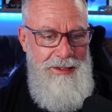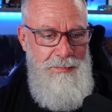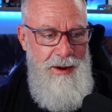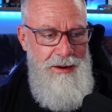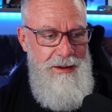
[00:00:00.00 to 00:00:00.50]

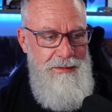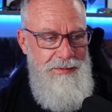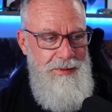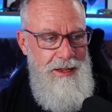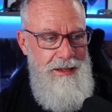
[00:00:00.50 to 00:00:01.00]
part
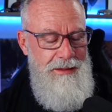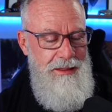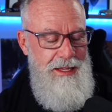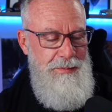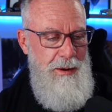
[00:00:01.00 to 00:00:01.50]
of uh,
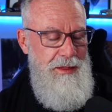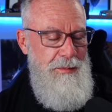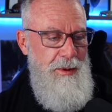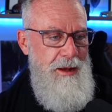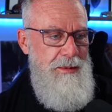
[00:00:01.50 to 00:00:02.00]
that's part of the
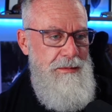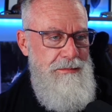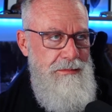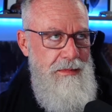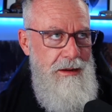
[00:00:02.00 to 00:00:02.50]

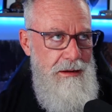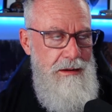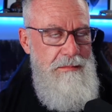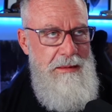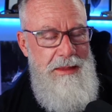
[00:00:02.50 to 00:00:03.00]
problem,
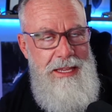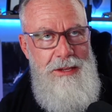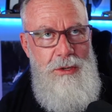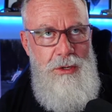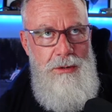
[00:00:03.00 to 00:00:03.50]
or maybe the
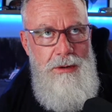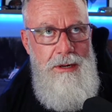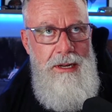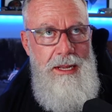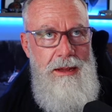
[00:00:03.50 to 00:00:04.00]
issue,
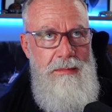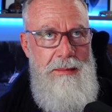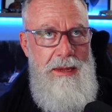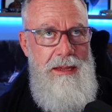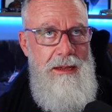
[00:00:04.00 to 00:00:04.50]
or
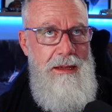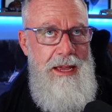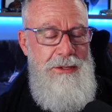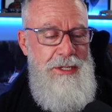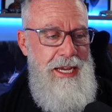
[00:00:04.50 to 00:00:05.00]
maybe uh,
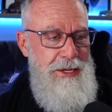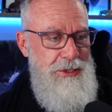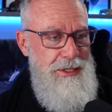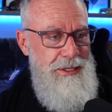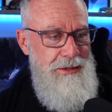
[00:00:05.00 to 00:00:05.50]

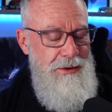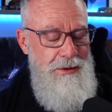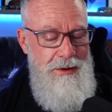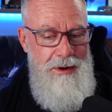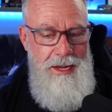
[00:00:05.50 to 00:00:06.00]
education,
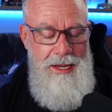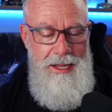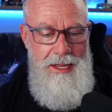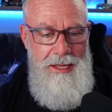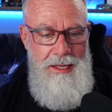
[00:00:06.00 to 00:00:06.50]
or
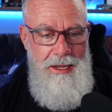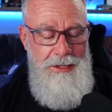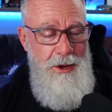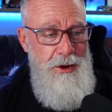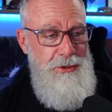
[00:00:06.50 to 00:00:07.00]
a
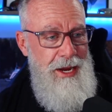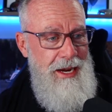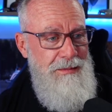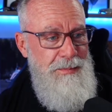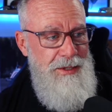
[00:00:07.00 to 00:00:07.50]
talk
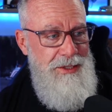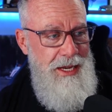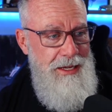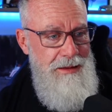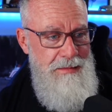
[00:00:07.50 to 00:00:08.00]
track per
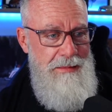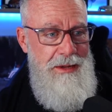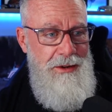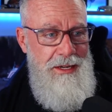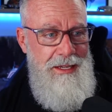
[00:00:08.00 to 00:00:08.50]
se, and maybe
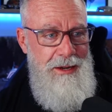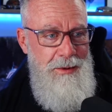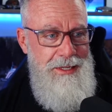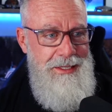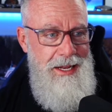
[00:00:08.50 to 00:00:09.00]
you're going to get
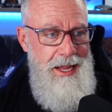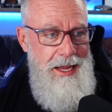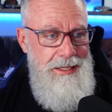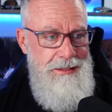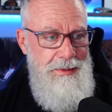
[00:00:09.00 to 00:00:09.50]
one
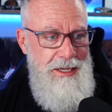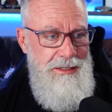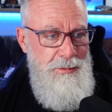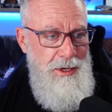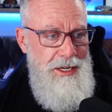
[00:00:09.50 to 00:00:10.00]
today
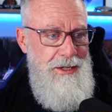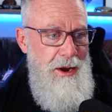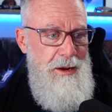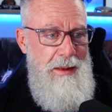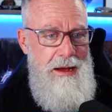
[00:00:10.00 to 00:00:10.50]
because we're going to
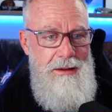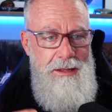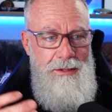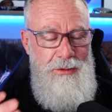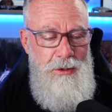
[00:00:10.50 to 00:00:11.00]
talk about
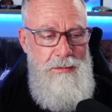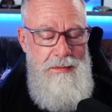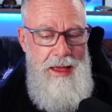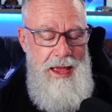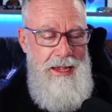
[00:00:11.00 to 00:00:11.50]

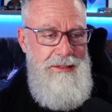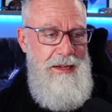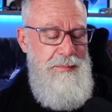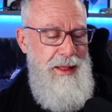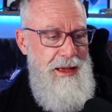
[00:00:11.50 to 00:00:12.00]
Zoom as
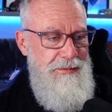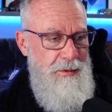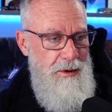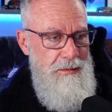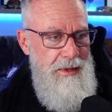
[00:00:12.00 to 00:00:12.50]
a
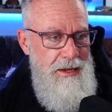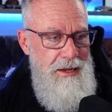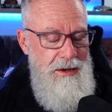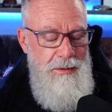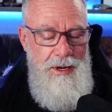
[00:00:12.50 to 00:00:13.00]
platform.
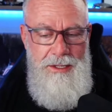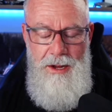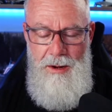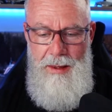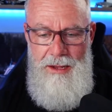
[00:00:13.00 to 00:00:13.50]
We're going to
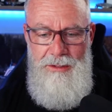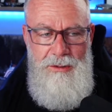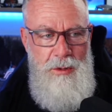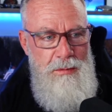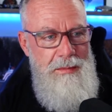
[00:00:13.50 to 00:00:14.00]
talk about
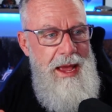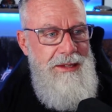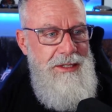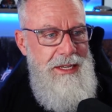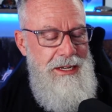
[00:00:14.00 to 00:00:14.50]
Zoom
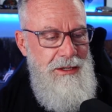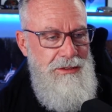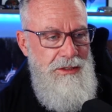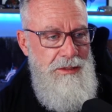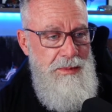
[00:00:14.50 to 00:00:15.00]
as an
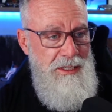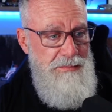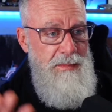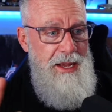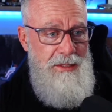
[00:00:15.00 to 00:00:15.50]
ecosystem because
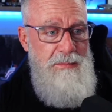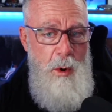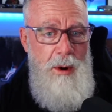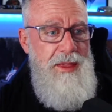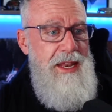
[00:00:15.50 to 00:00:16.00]
it's
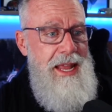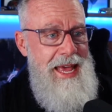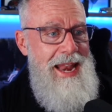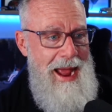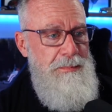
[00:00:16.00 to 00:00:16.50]
more than
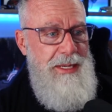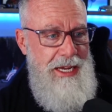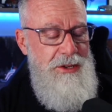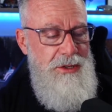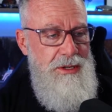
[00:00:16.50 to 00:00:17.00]
an
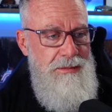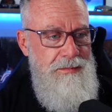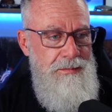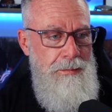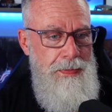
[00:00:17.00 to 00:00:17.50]
application.
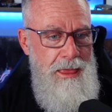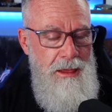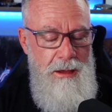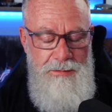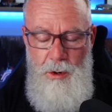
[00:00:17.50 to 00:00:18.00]

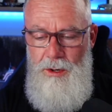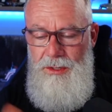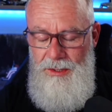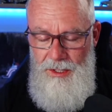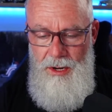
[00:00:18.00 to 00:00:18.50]
Of
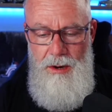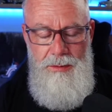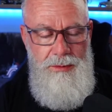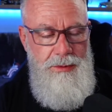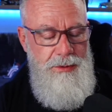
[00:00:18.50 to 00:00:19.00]
course, you know,
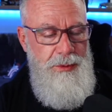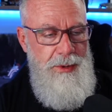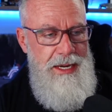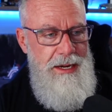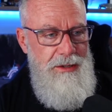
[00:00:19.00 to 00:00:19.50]

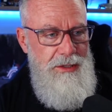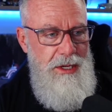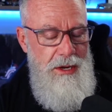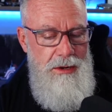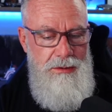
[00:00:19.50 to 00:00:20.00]
three years
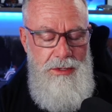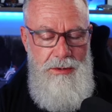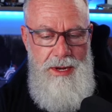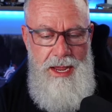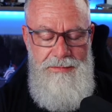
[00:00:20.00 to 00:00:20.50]
ago,
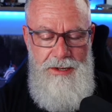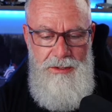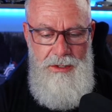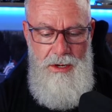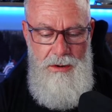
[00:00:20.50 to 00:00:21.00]
two and a half
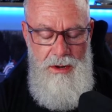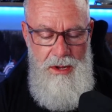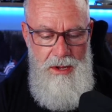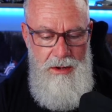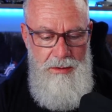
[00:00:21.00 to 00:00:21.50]
years ago,
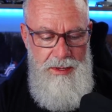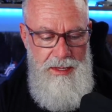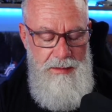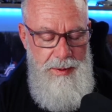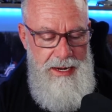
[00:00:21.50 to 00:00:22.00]
when
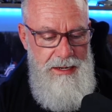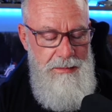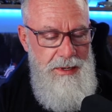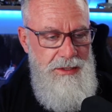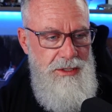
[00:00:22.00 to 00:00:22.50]
the
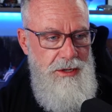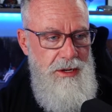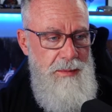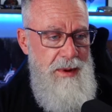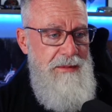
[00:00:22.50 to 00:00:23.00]
pandemic started
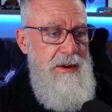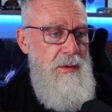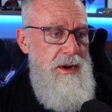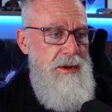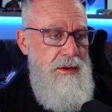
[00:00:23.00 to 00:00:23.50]
up,
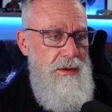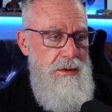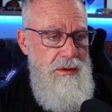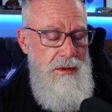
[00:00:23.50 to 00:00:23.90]
everyone knew